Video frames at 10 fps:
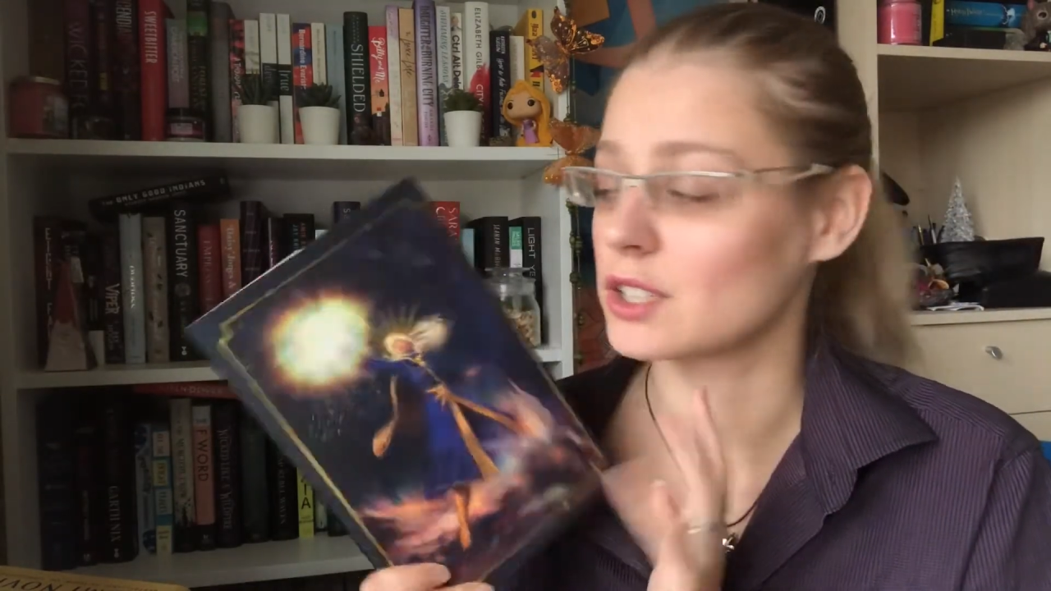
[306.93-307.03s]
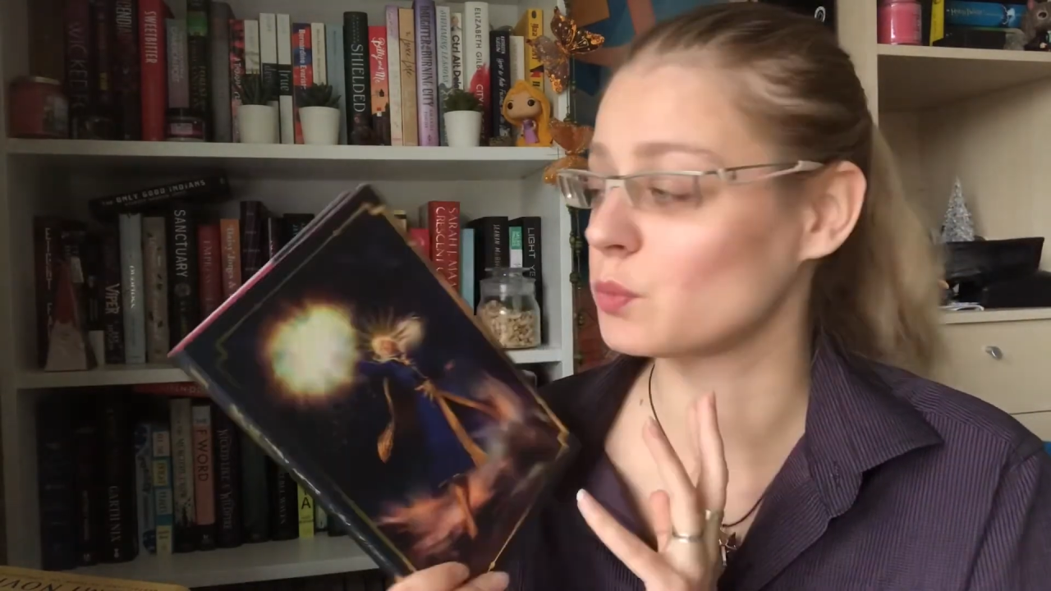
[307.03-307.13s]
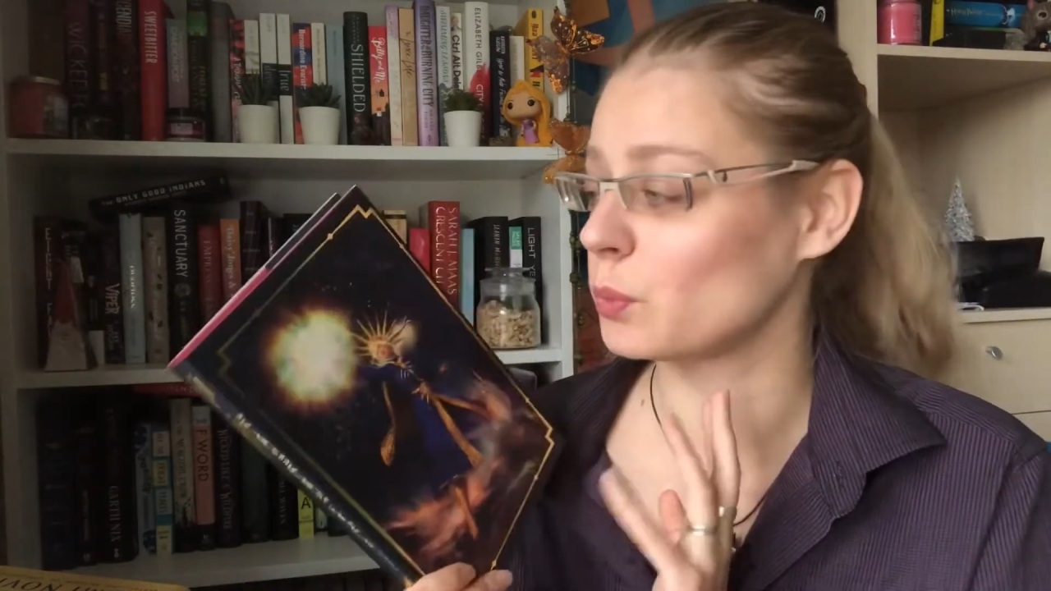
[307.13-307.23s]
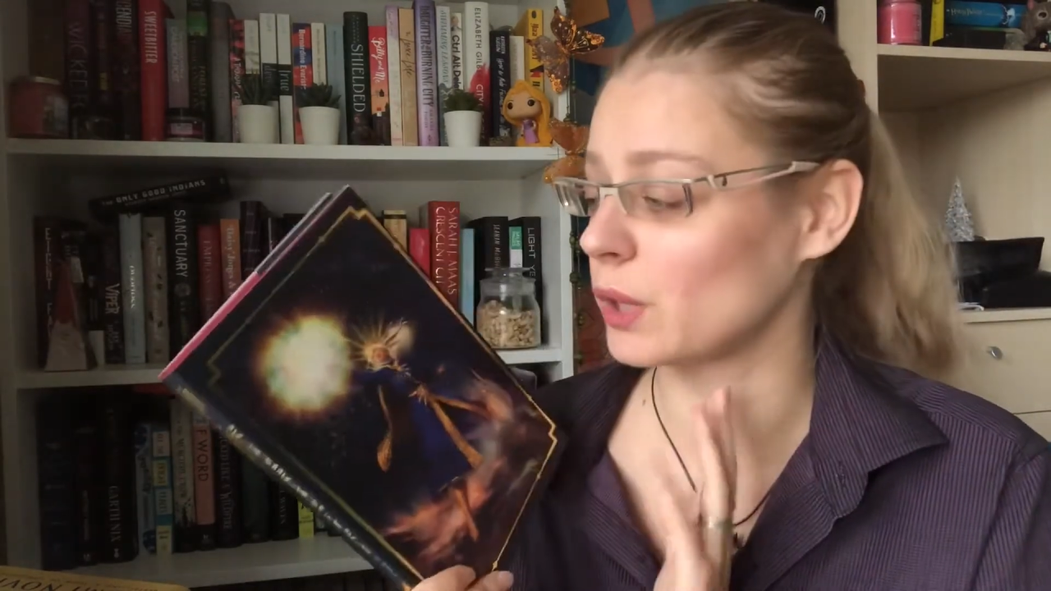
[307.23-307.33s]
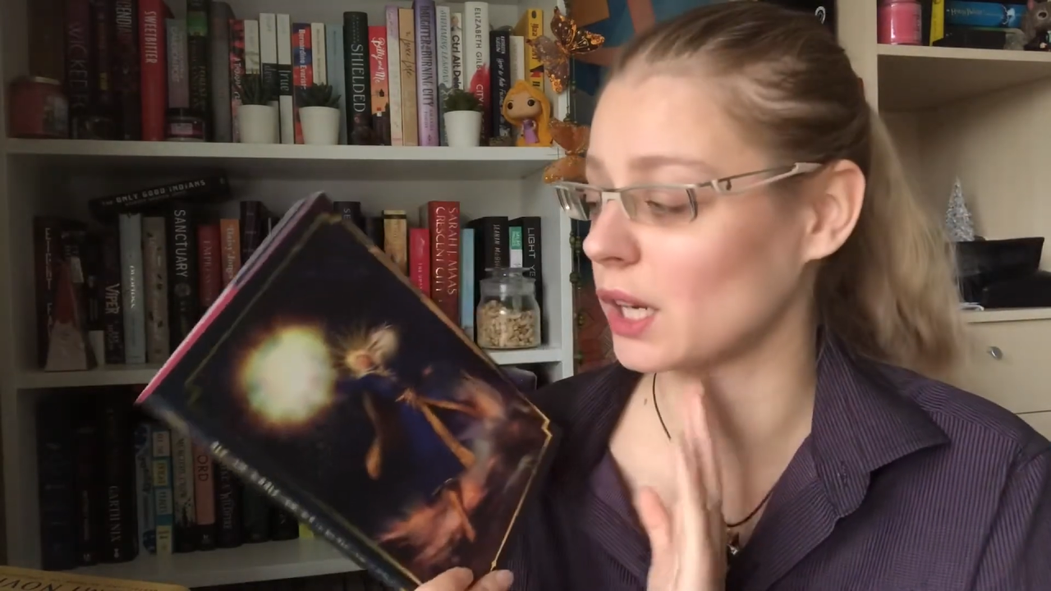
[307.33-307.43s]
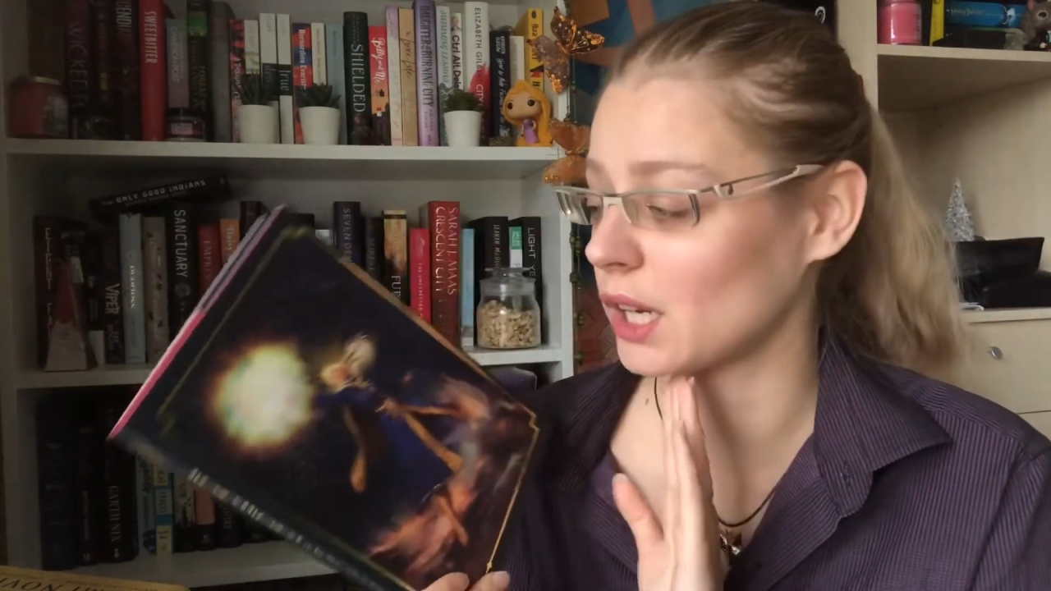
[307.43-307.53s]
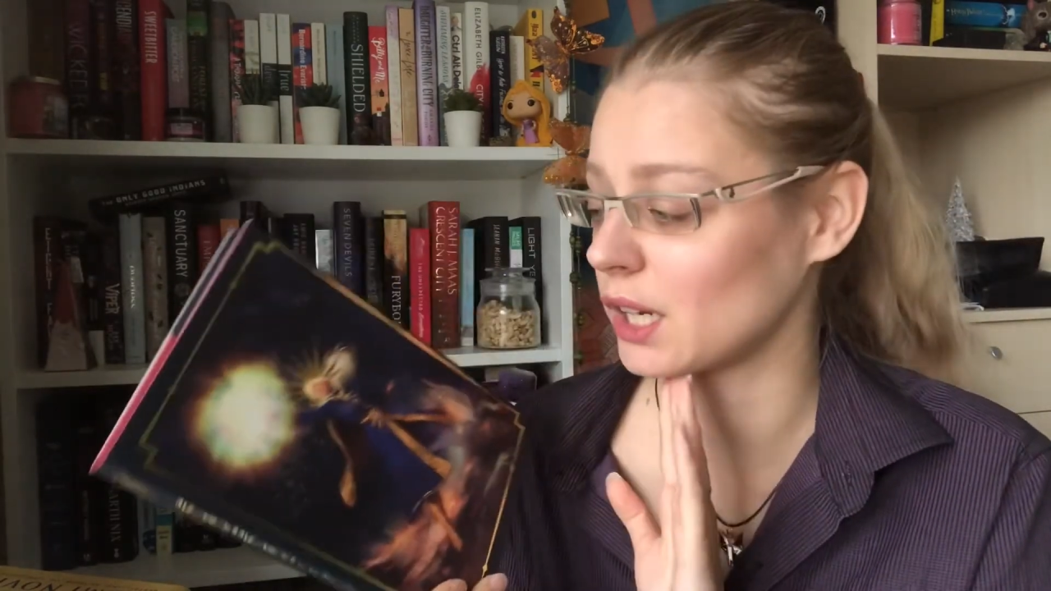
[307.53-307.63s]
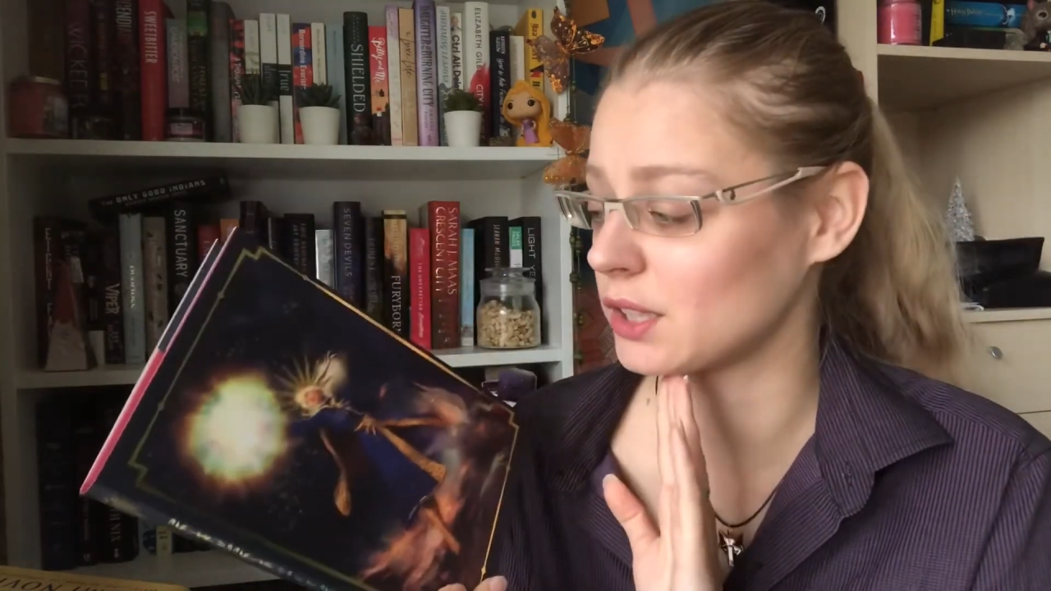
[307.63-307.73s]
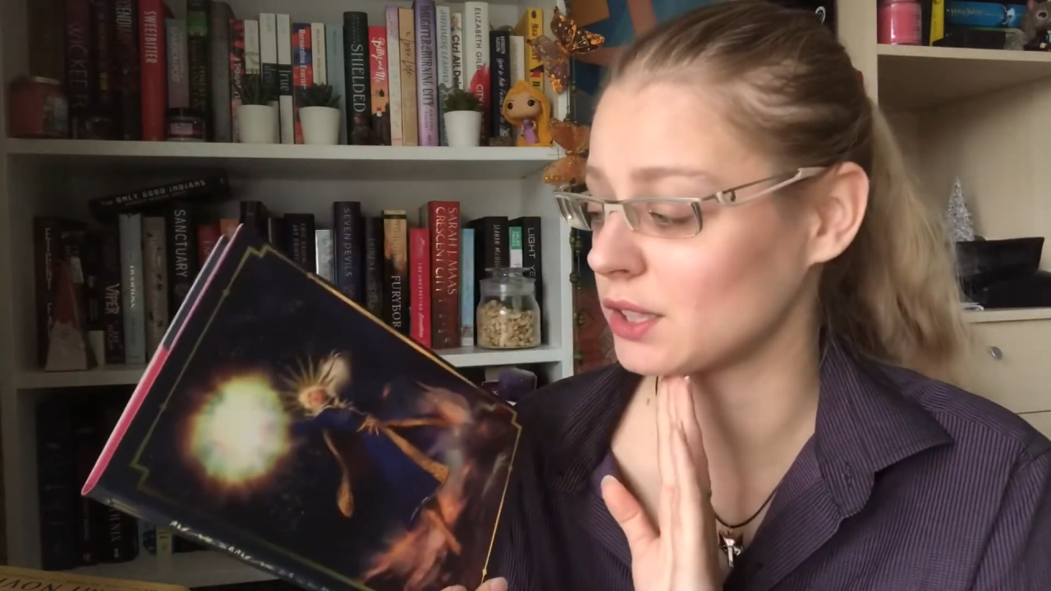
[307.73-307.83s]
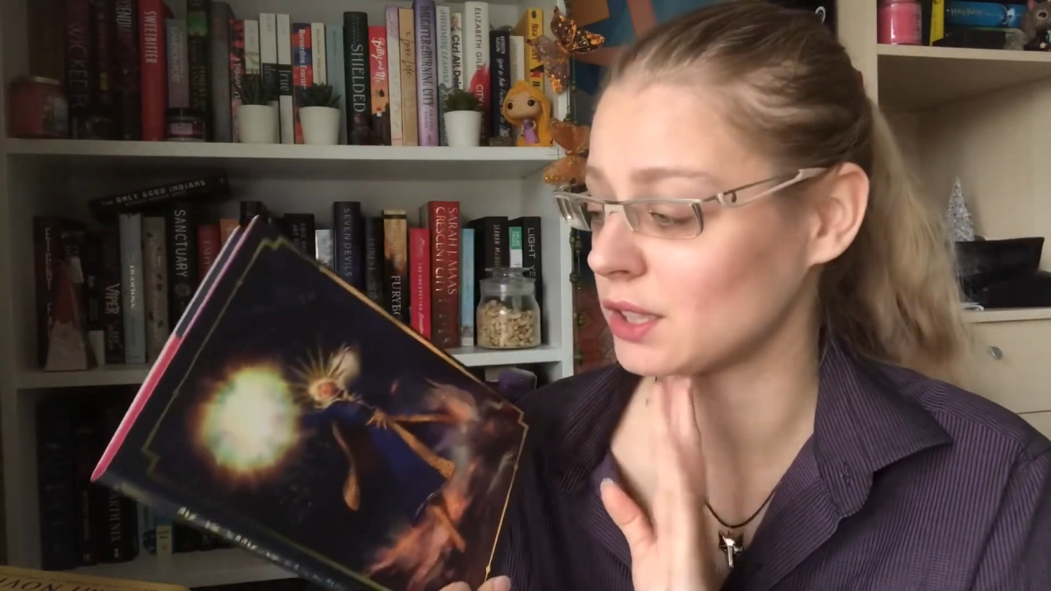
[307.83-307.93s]

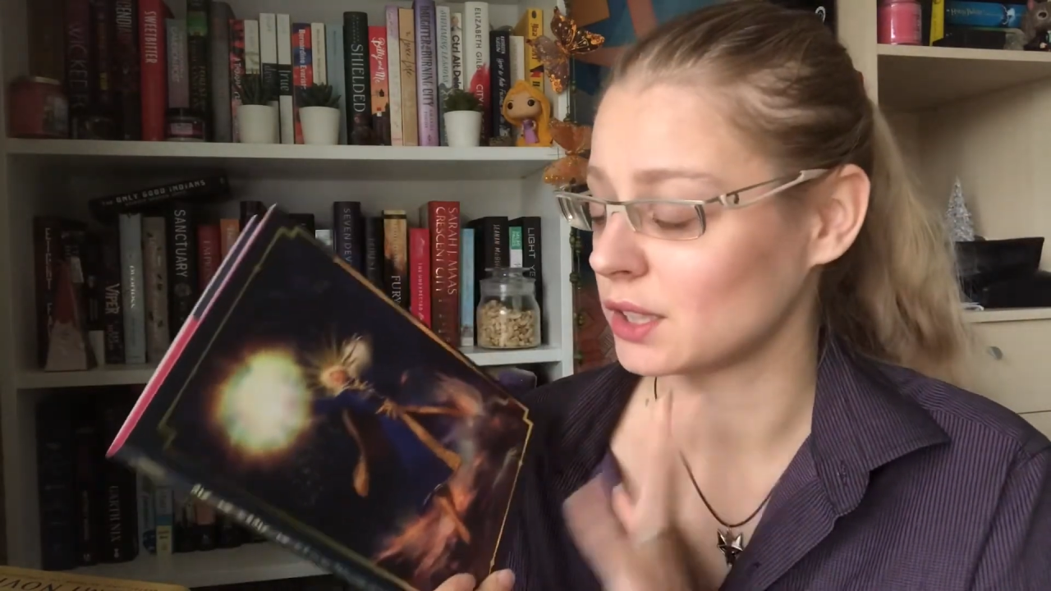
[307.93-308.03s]
but